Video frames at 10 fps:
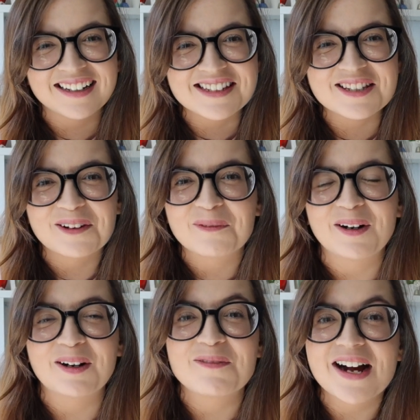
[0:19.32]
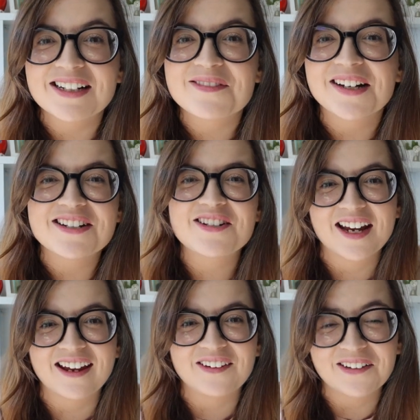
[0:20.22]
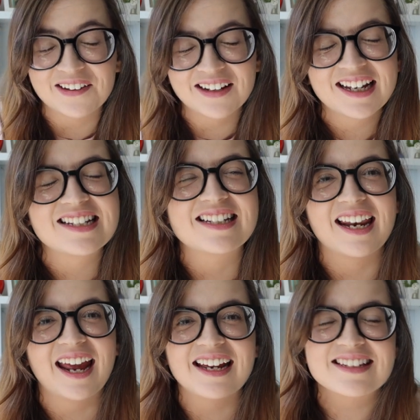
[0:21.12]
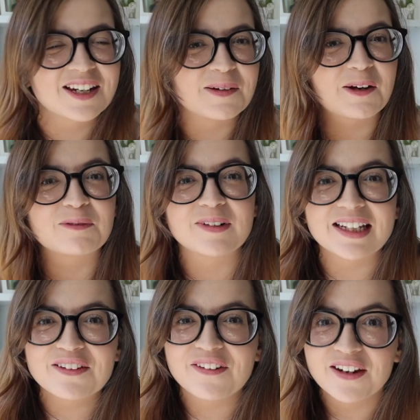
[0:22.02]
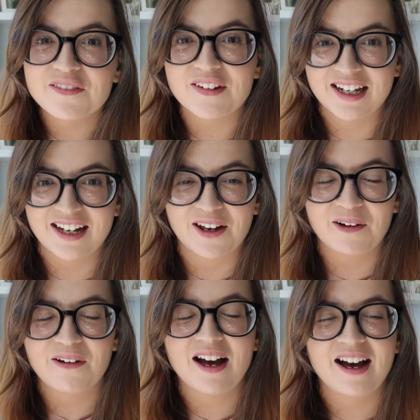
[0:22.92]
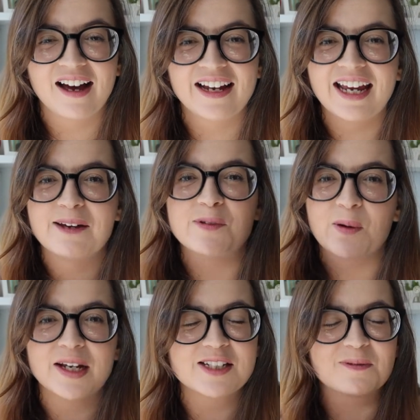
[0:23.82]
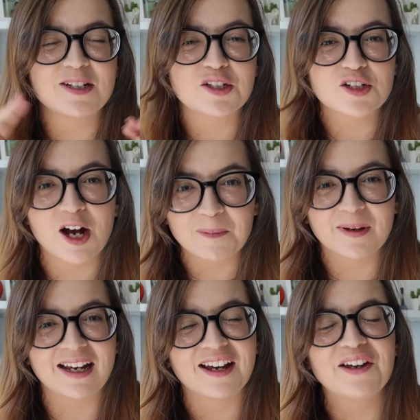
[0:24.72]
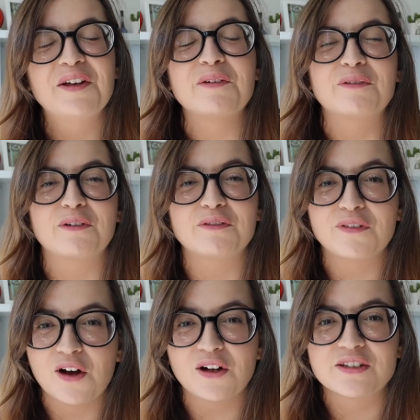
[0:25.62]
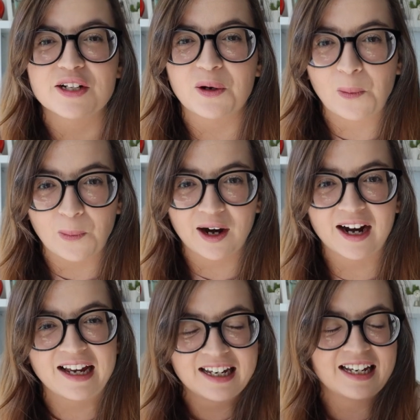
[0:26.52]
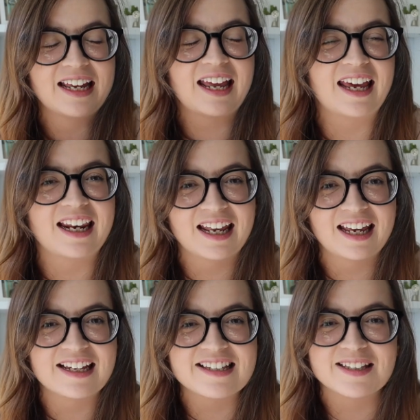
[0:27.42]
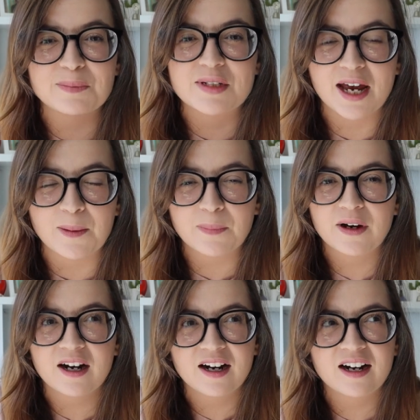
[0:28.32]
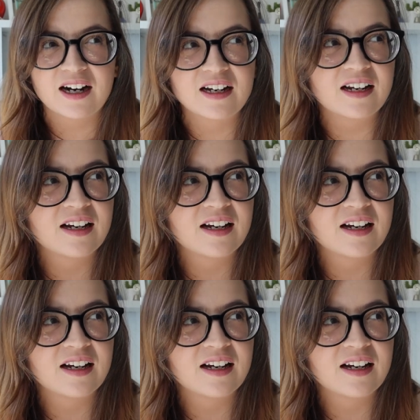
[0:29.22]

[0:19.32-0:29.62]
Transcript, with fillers: friends, welcome back to my channel. Today is going to be a really fun video. I am going to be shopping for fall decor. It is September,